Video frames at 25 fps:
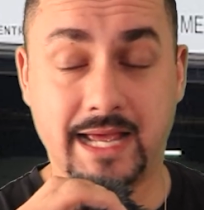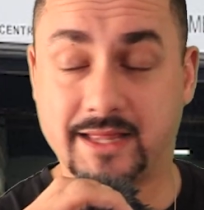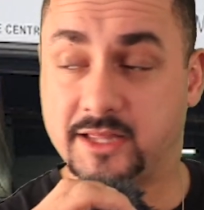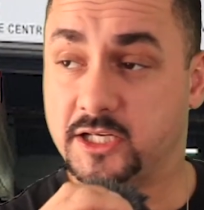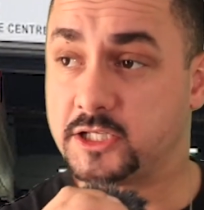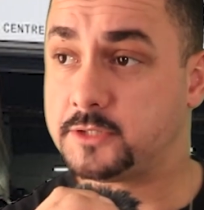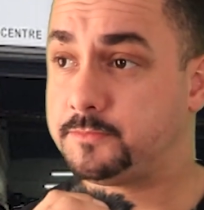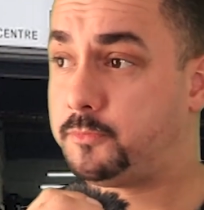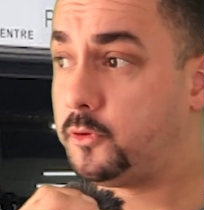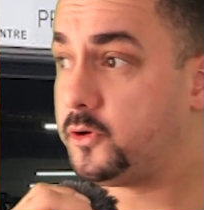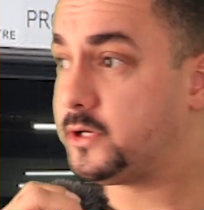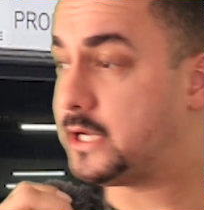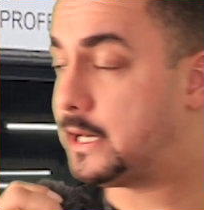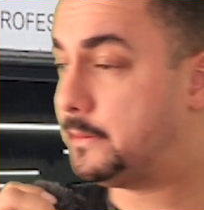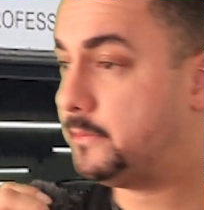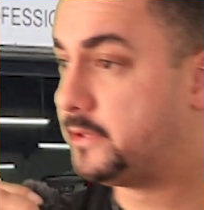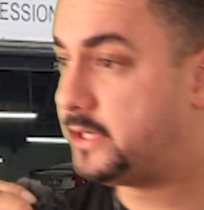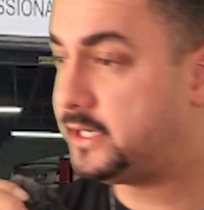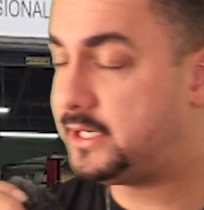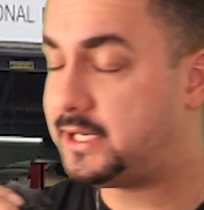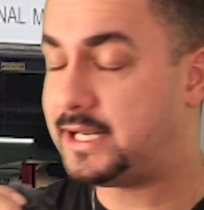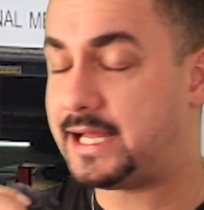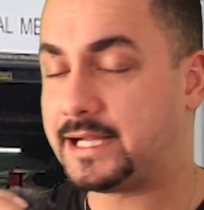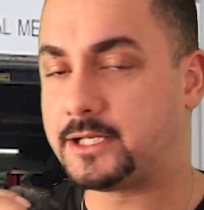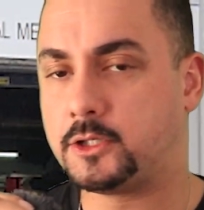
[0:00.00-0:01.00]
at this point, I'm
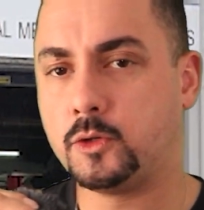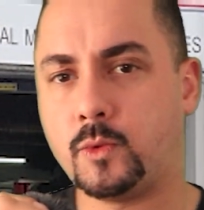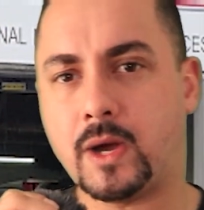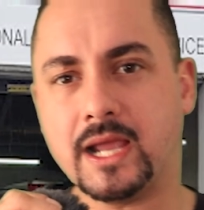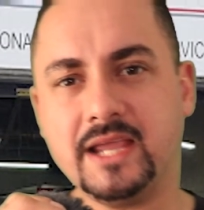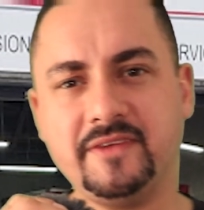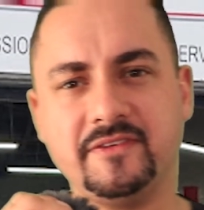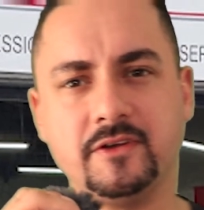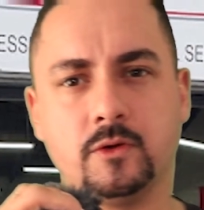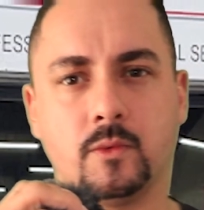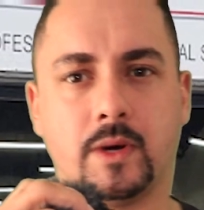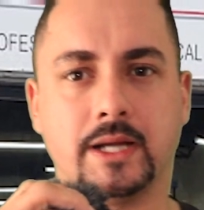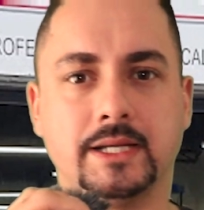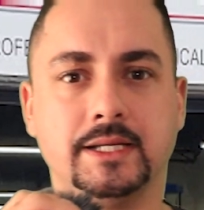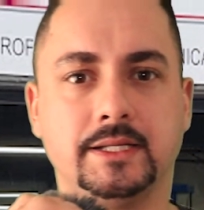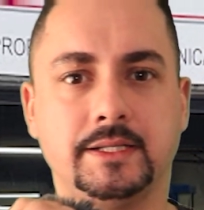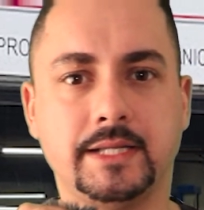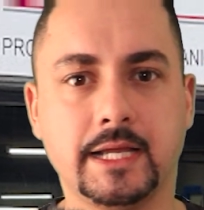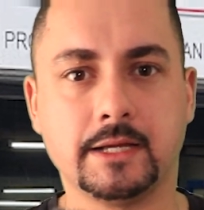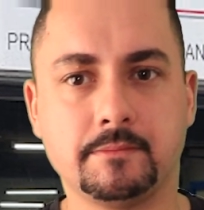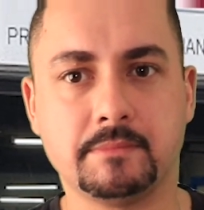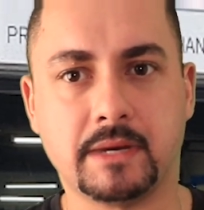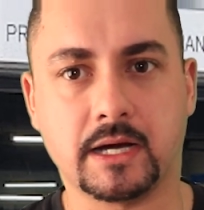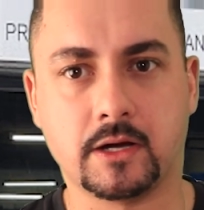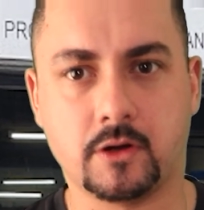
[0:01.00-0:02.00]
really like, do I even want to
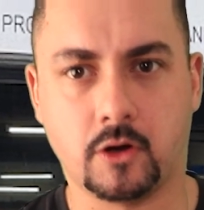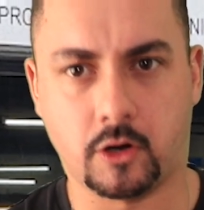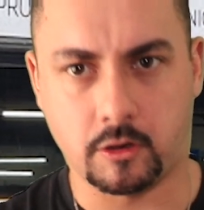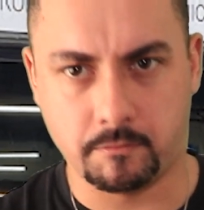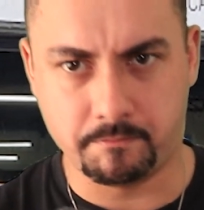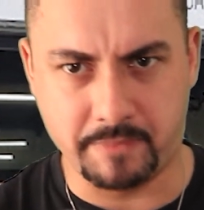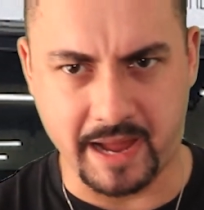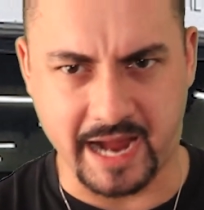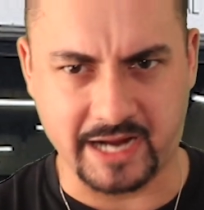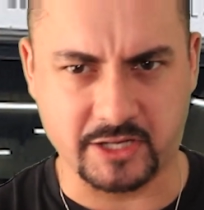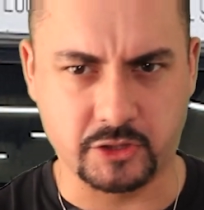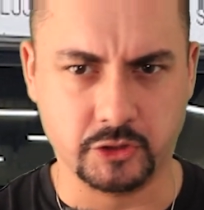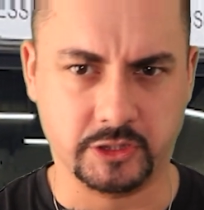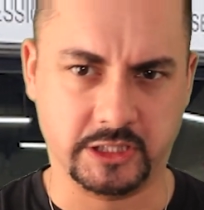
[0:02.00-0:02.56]
take my car back